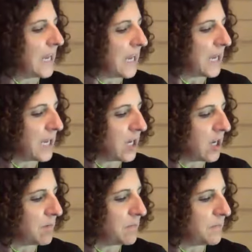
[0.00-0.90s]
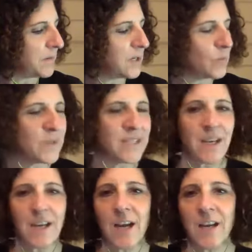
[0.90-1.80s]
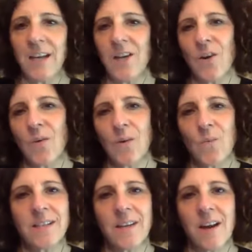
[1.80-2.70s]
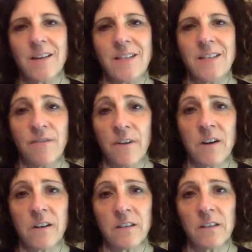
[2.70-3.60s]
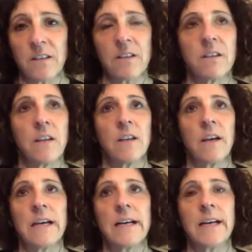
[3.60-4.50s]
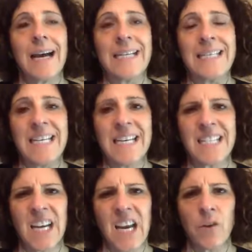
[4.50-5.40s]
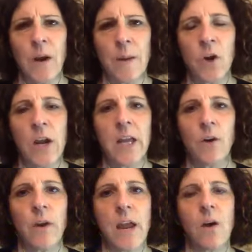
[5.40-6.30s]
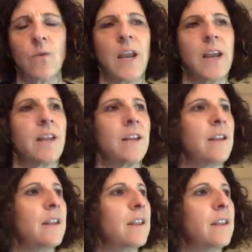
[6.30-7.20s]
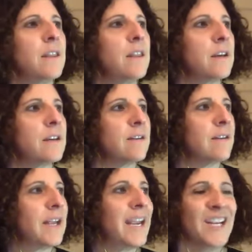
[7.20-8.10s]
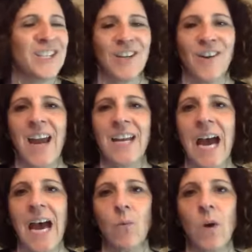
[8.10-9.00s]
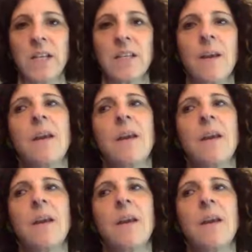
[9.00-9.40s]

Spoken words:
and it was it wasn't a difficult idea to kind of wrap your head around. And the answer I got was,